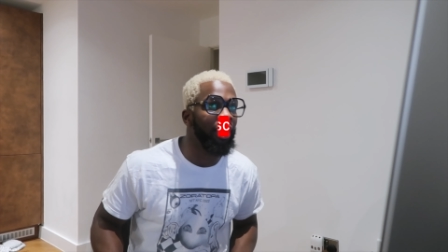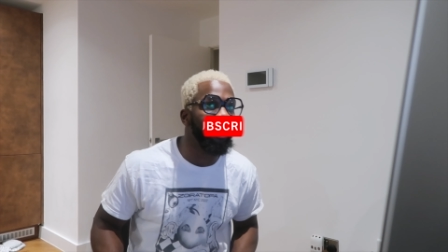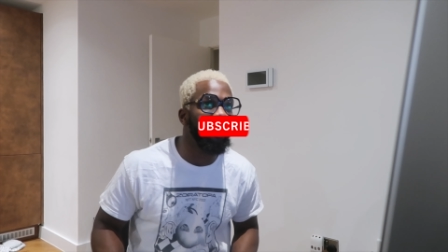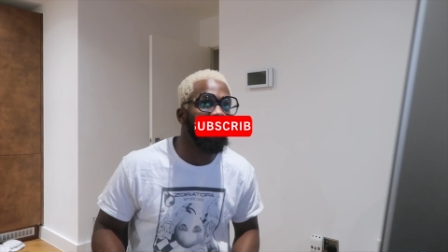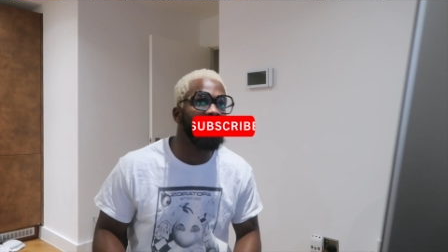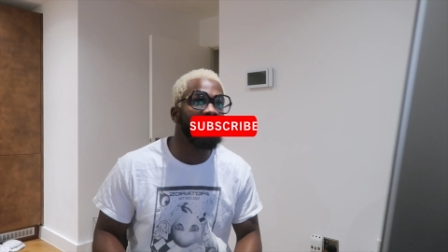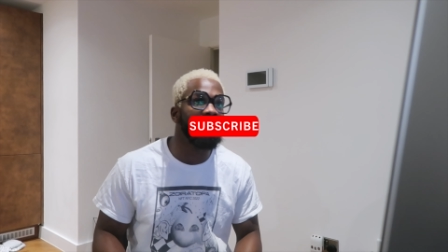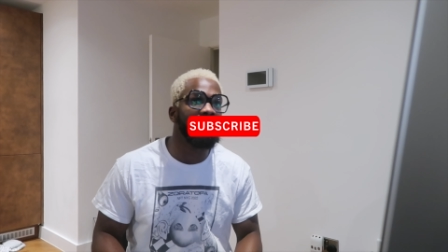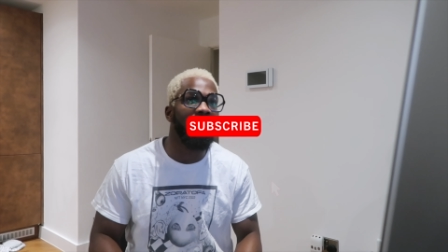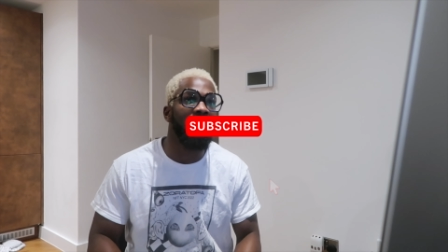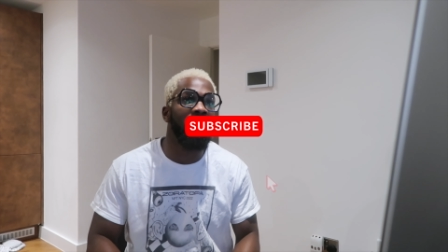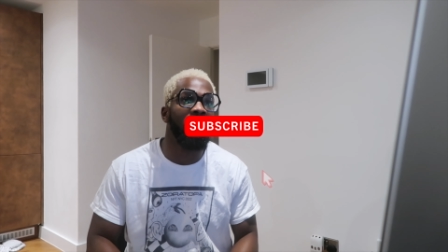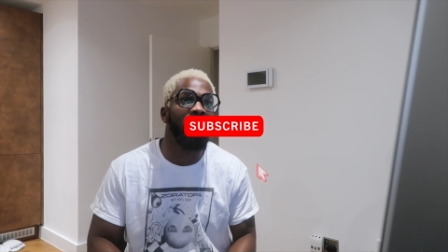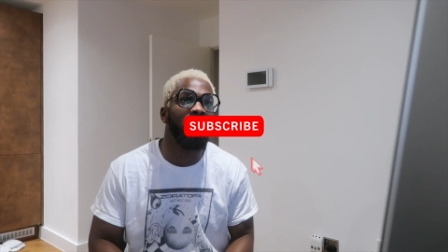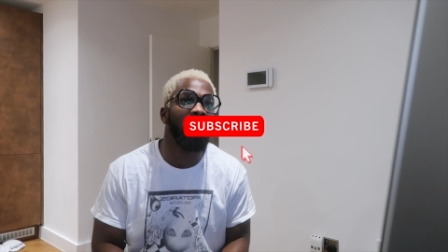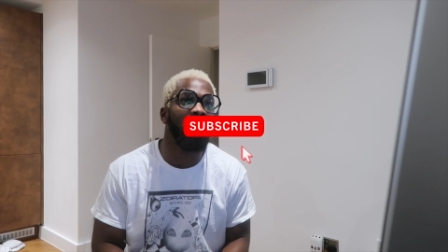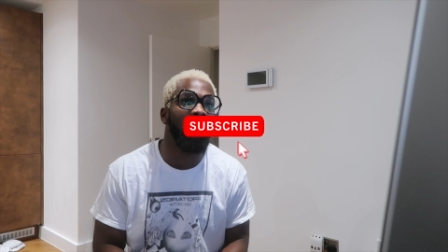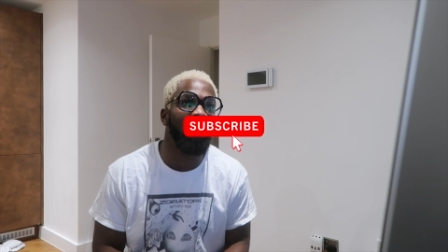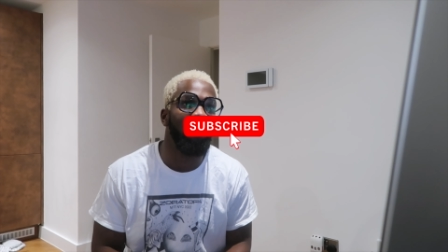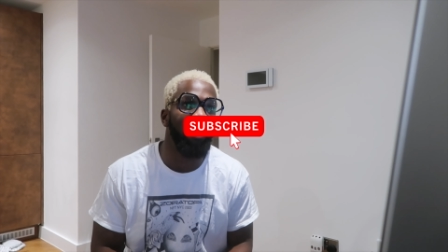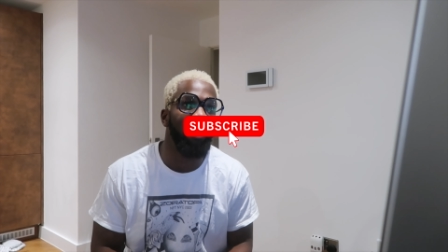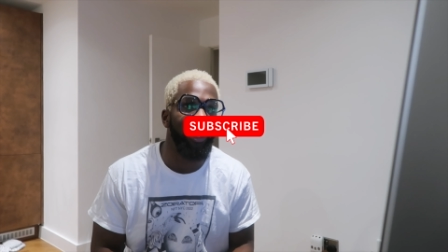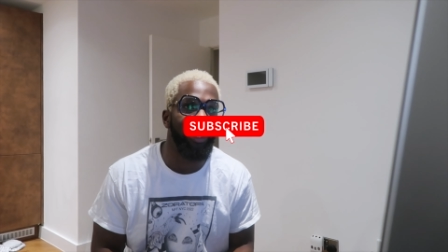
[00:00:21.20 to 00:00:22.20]
is
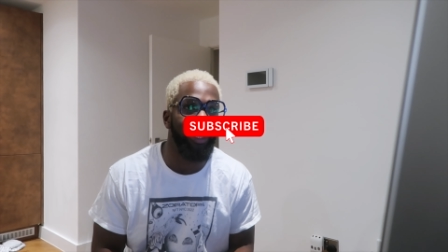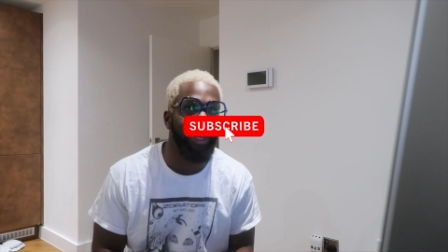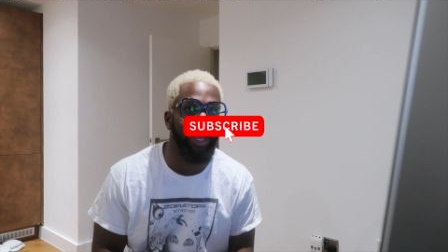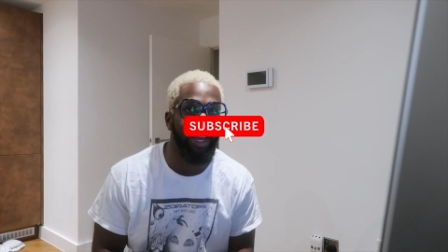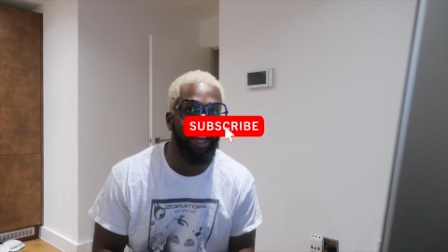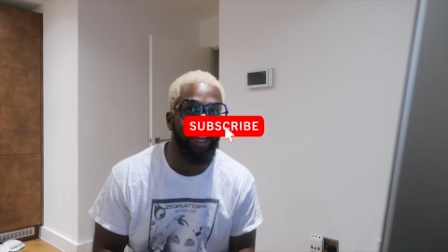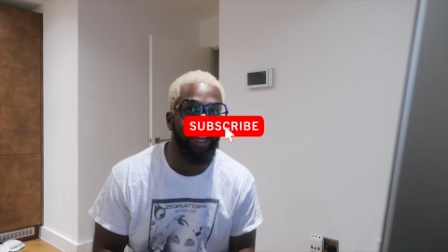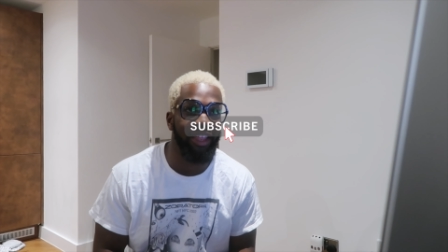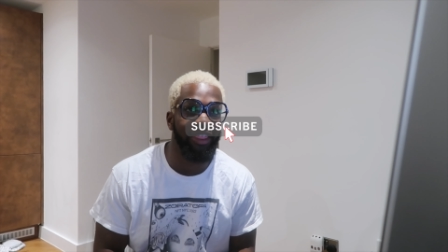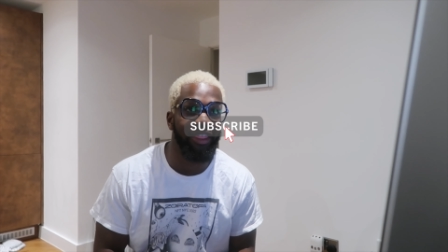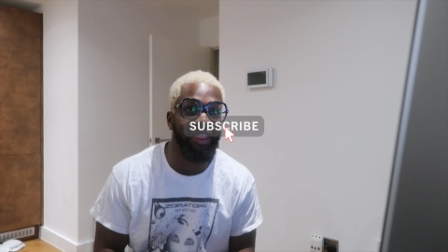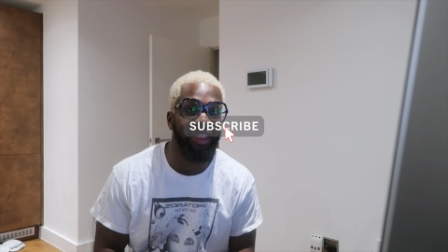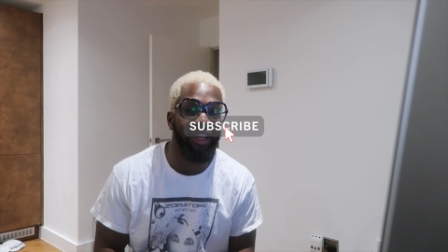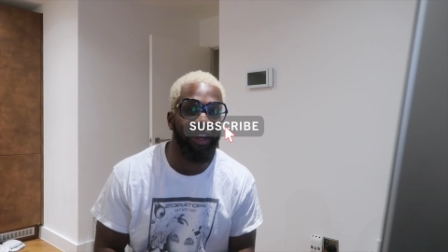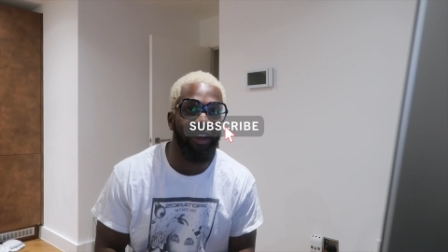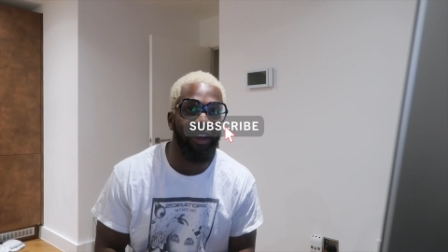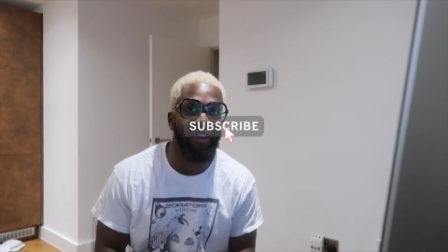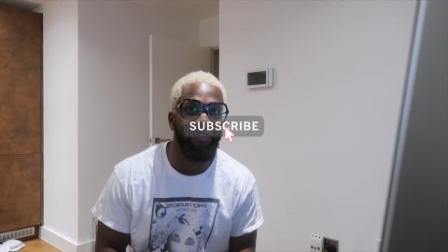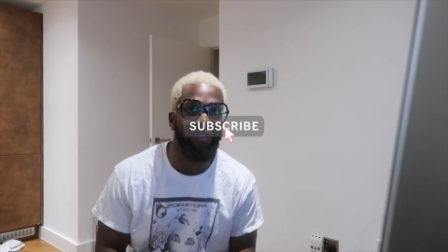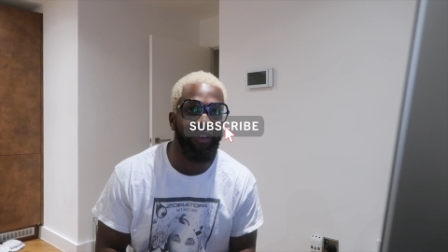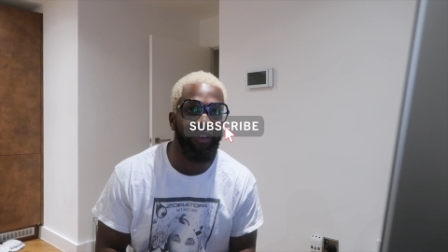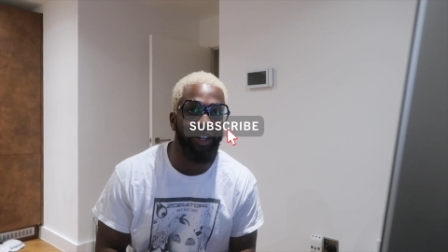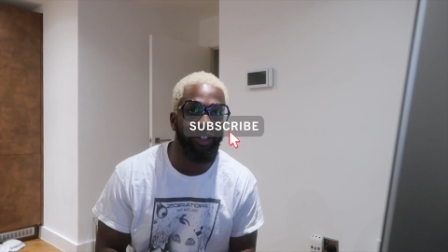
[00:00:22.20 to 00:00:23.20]
um, Monday
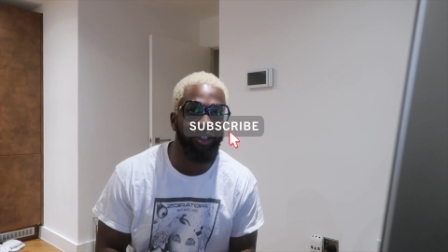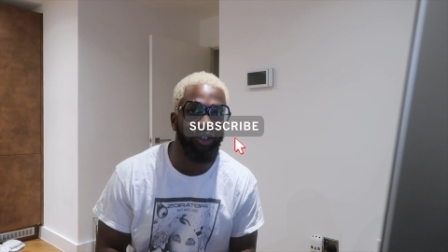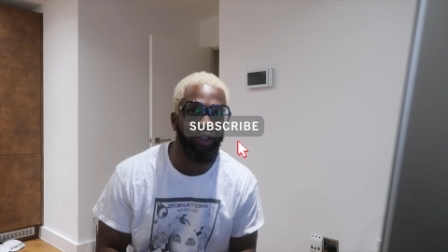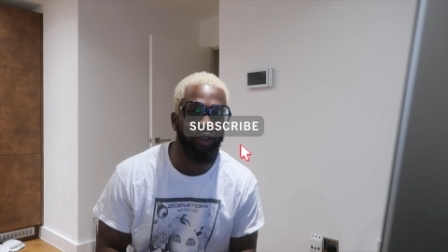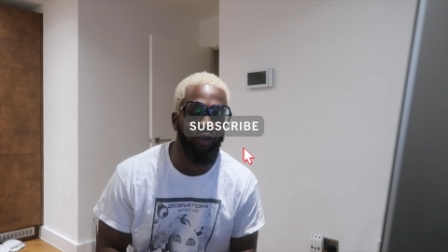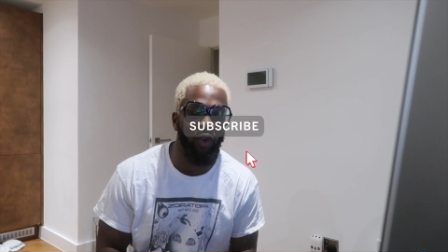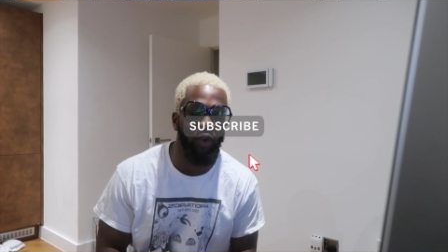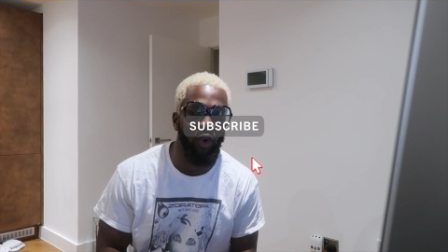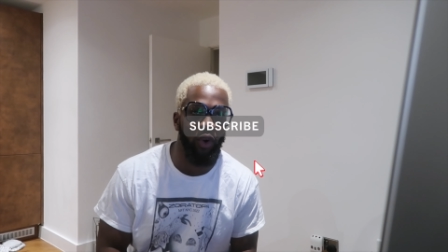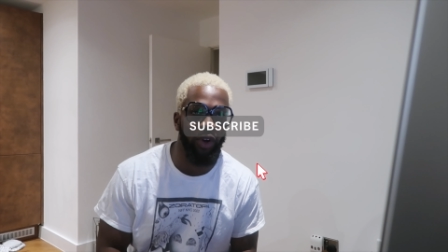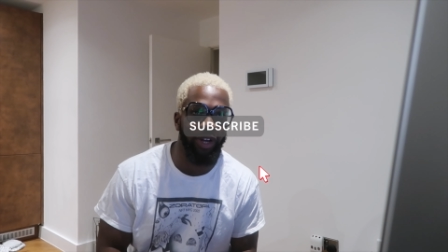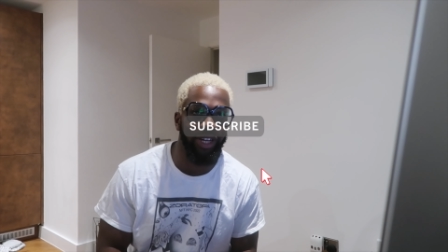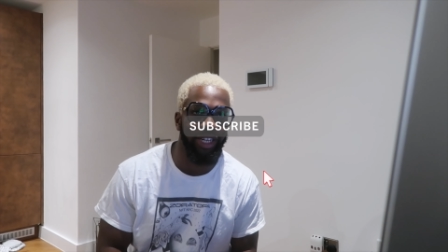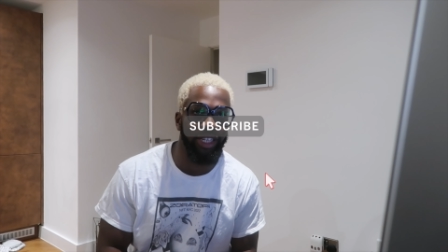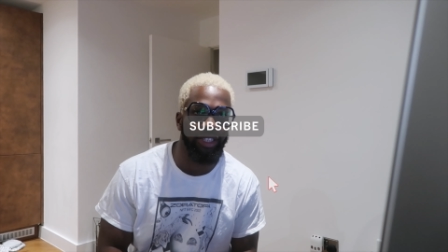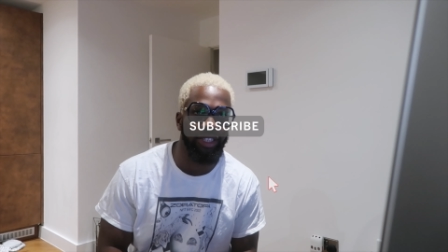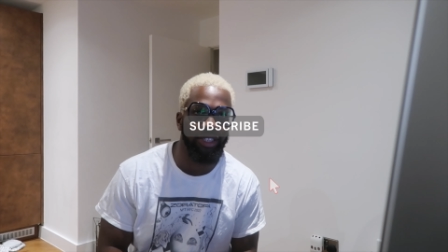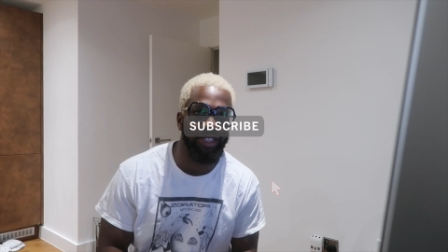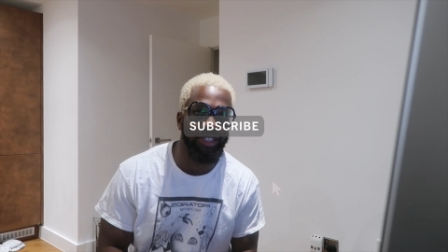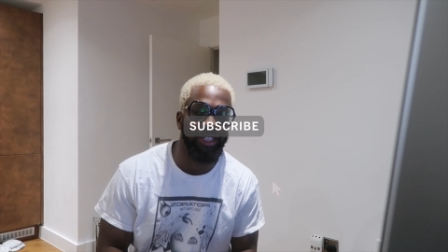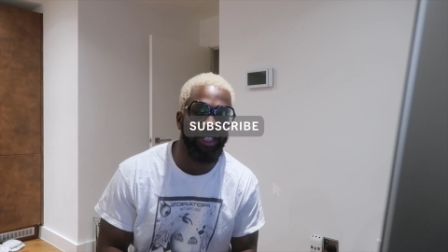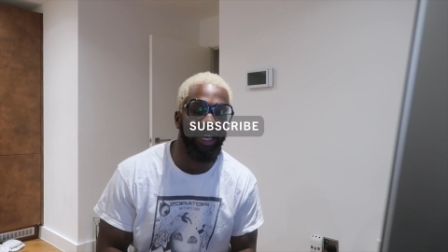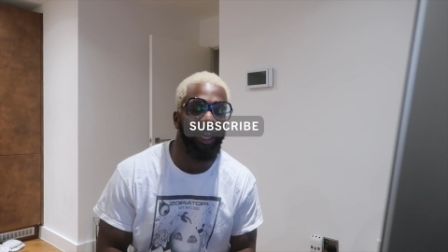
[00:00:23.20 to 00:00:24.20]
the 1st of
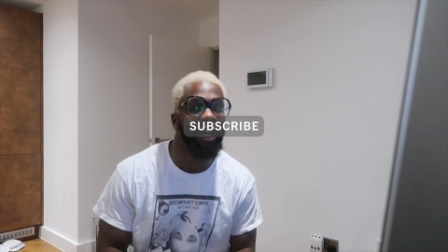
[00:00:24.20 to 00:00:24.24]
August